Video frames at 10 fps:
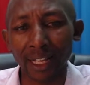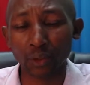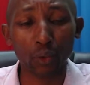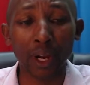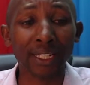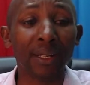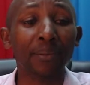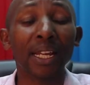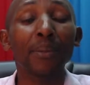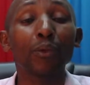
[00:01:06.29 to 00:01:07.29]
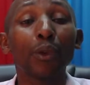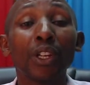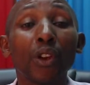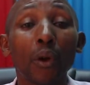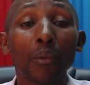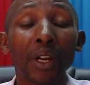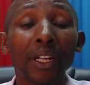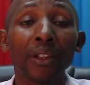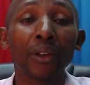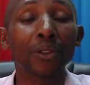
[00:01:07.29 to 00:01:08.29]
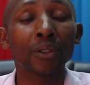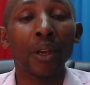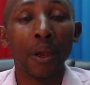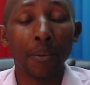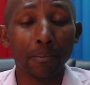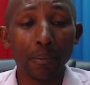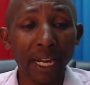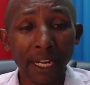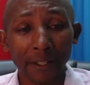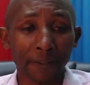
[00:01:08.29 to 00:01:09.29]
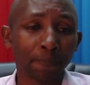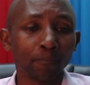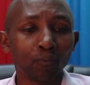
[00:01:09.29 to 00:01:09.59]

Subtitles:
That's why sometimes we don't read those minutes.